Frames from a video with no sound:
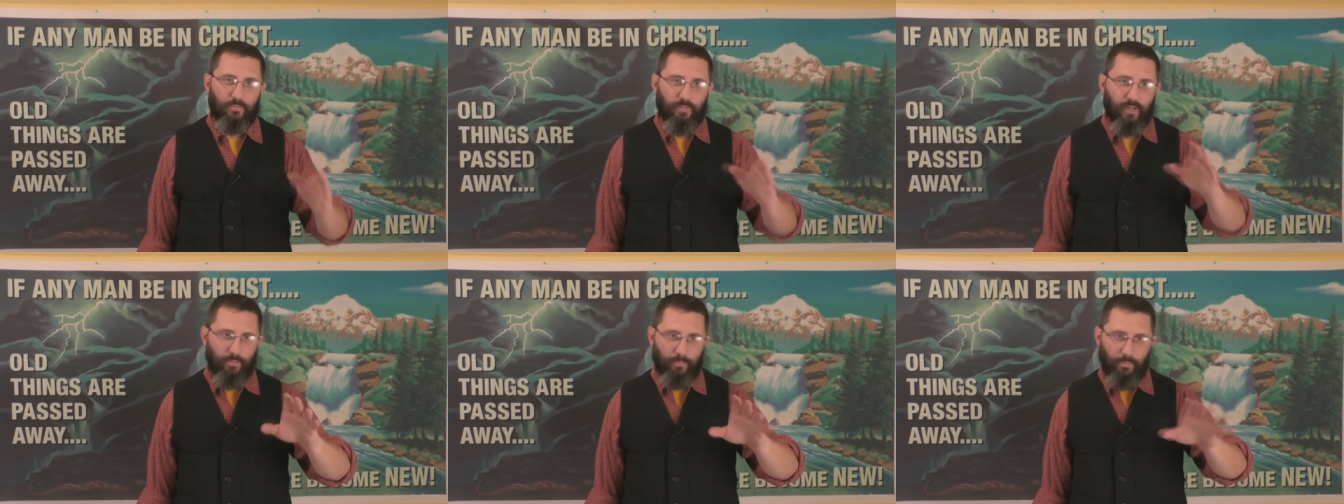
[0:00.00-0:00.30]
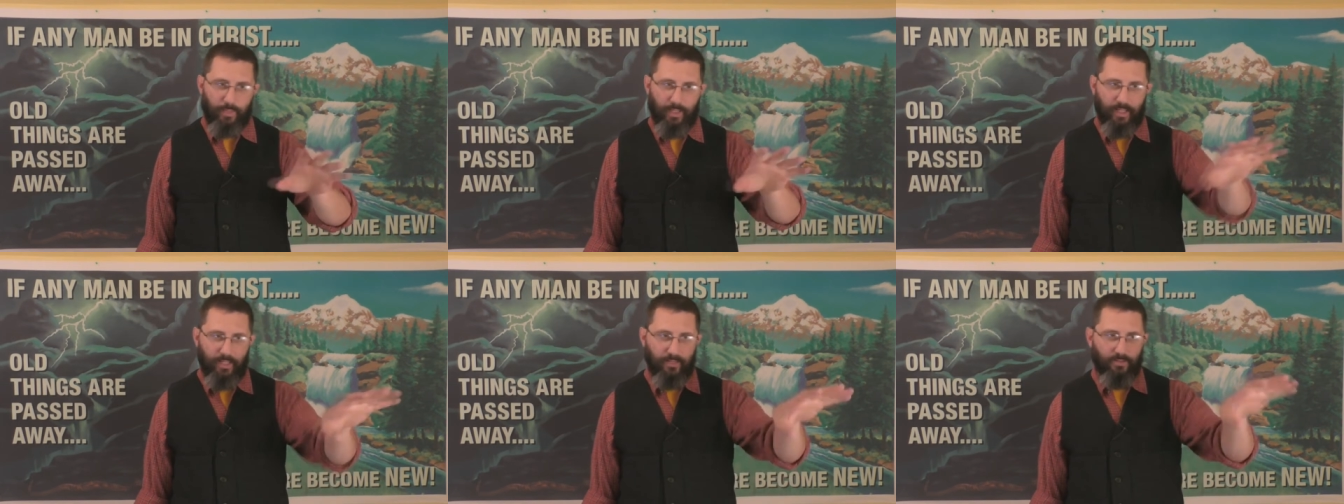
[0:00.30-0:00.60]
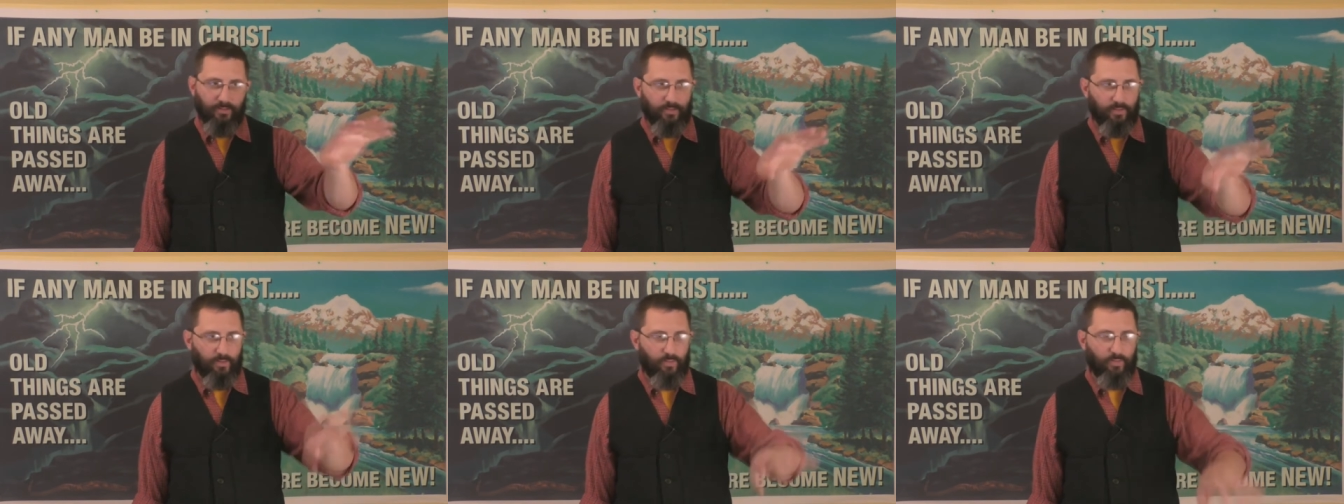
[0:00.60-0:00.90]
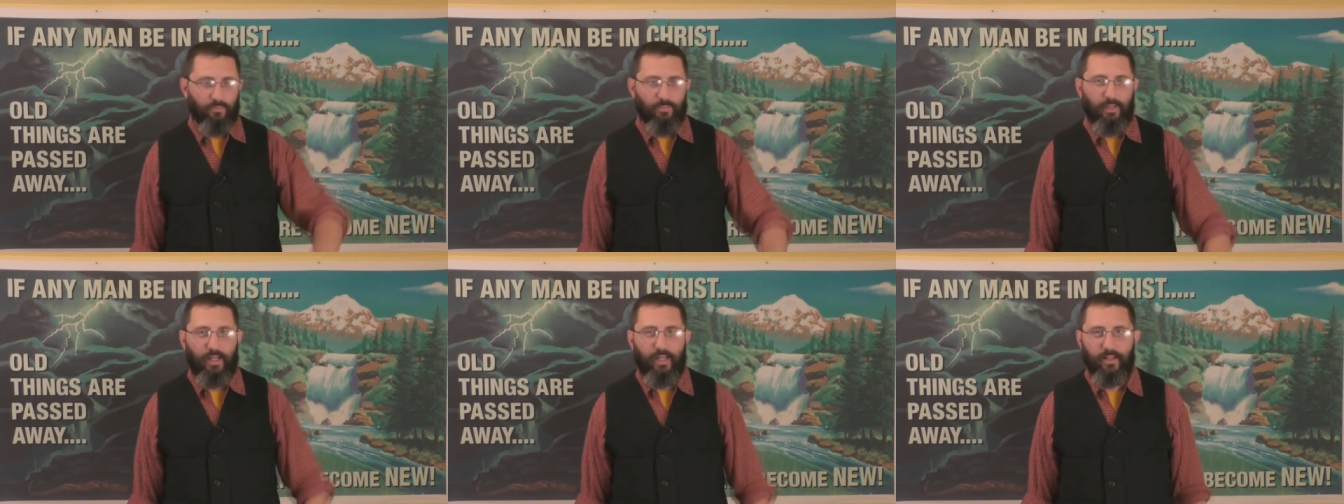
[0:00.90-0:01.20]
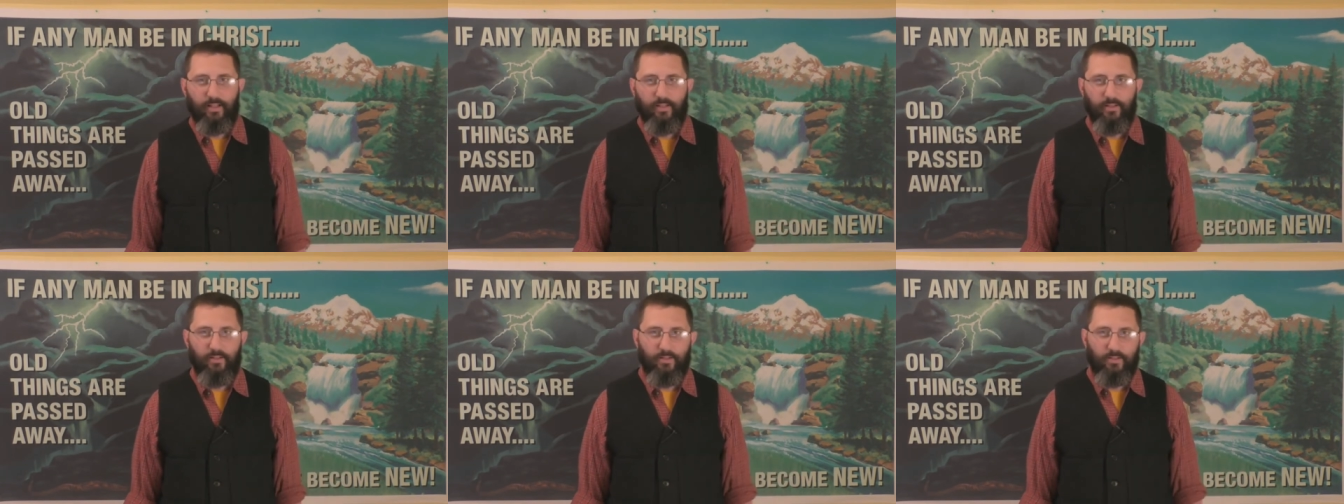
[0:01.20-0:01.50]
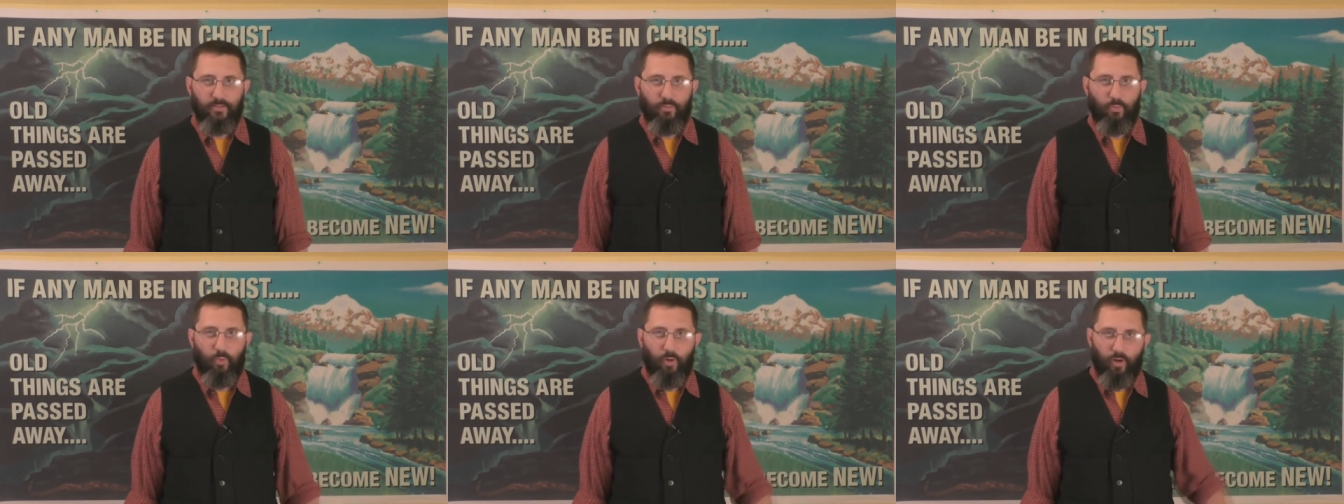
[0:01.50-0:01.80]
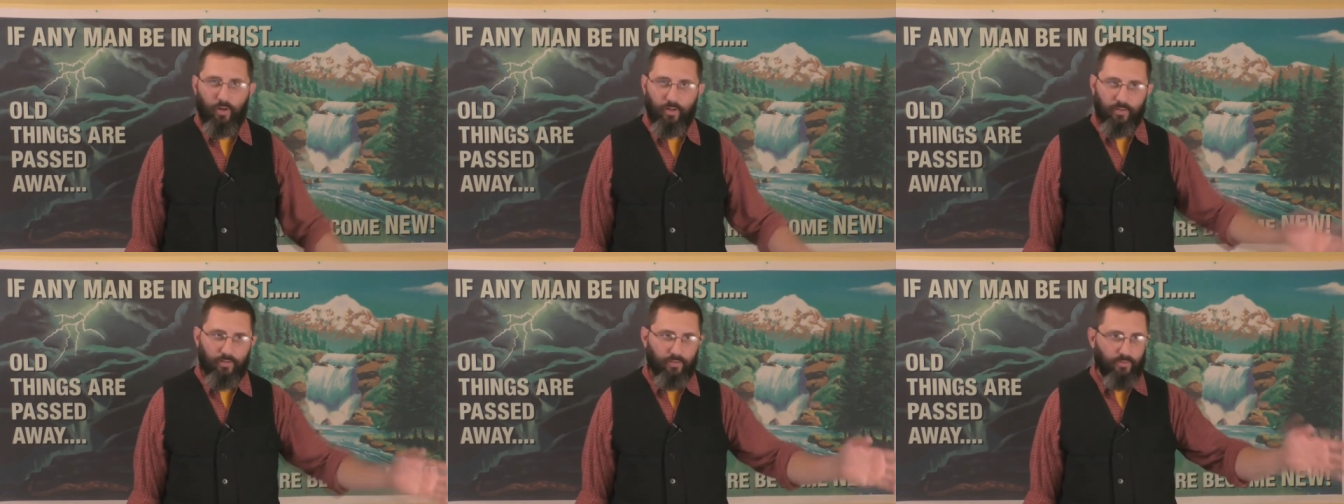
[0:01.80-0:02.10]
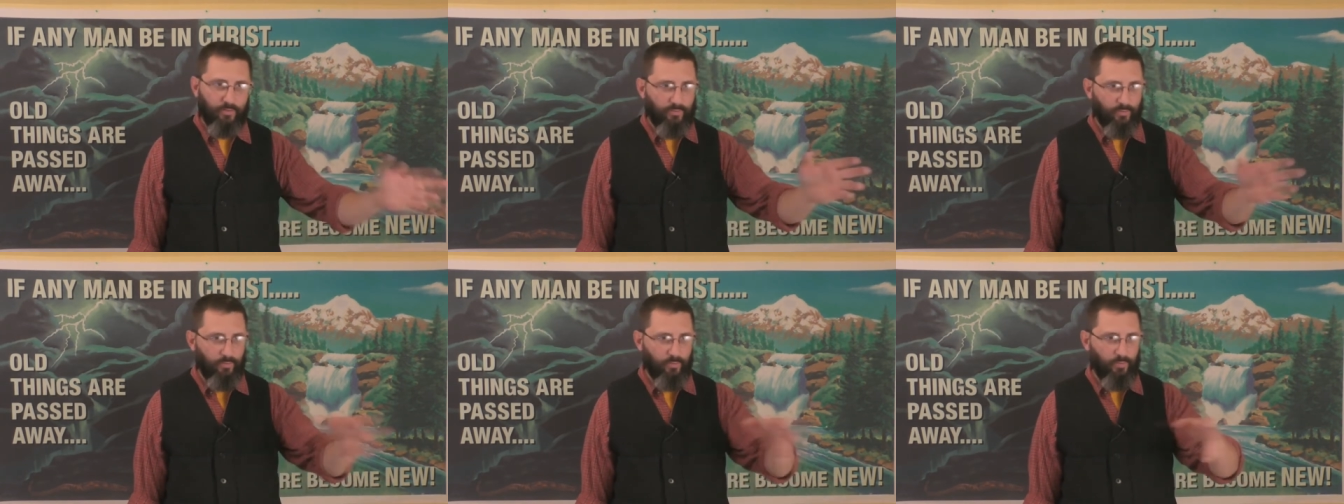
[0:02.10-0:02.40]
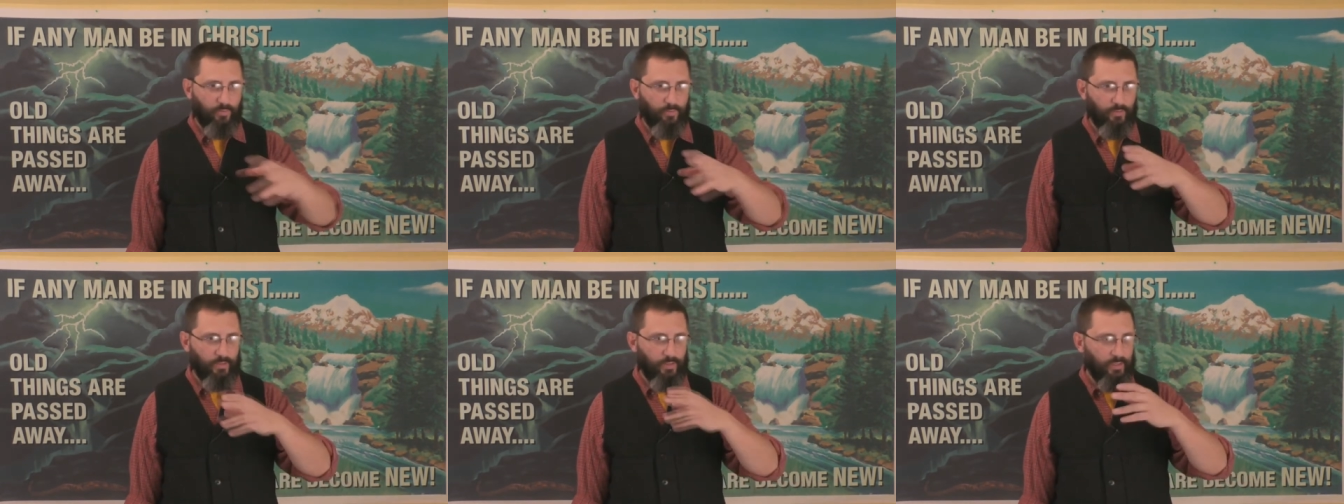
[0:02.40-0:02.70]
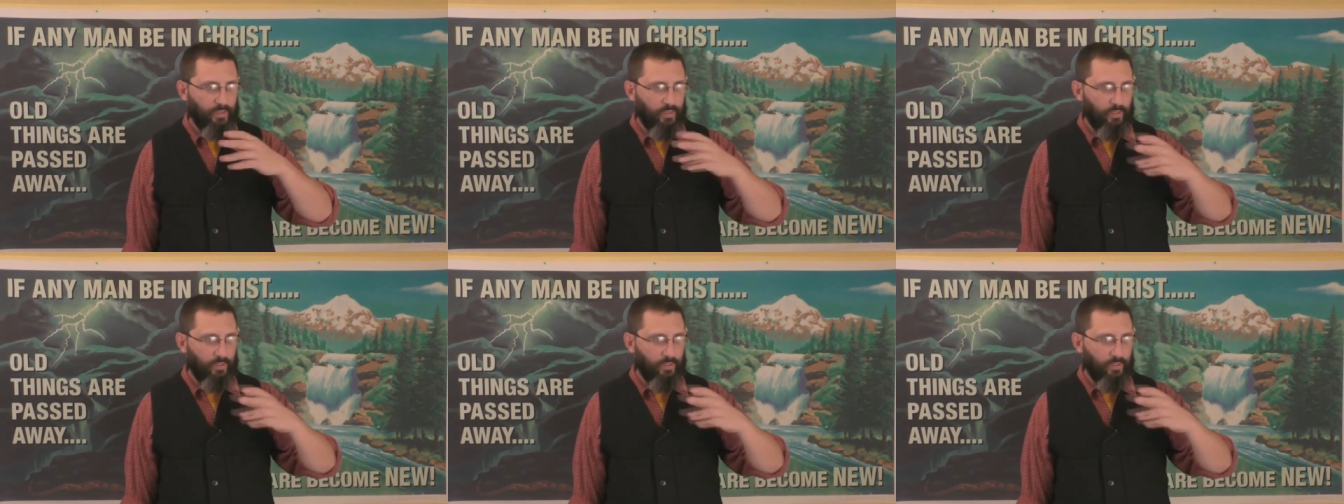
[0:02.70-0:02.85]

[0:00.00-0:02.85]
at my past, going back and just walking through